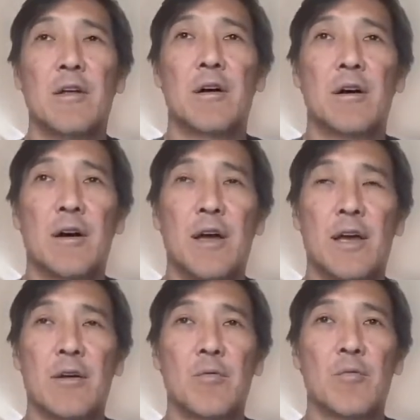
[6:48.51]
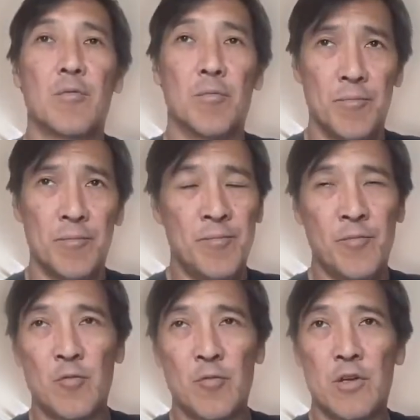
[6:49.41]
And,
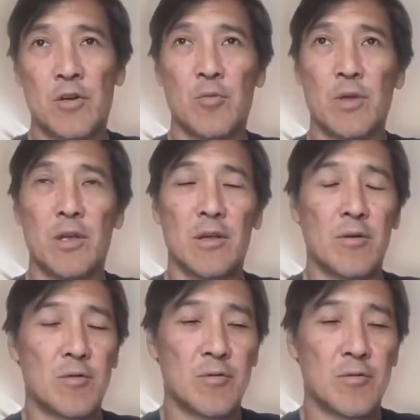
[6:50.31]
we